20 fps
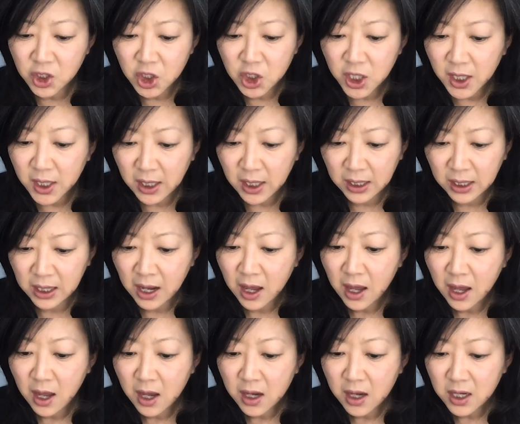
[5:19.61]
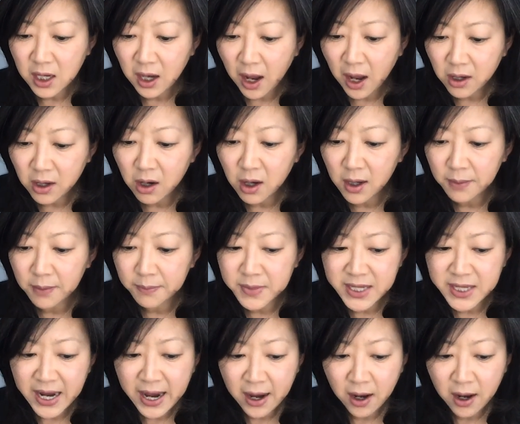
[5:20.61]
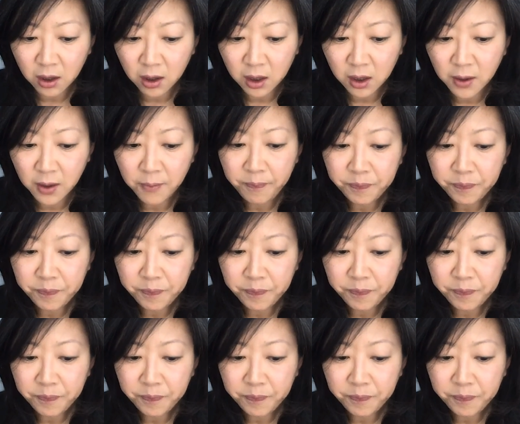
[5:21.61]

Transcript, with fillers: chicken, can I calm down.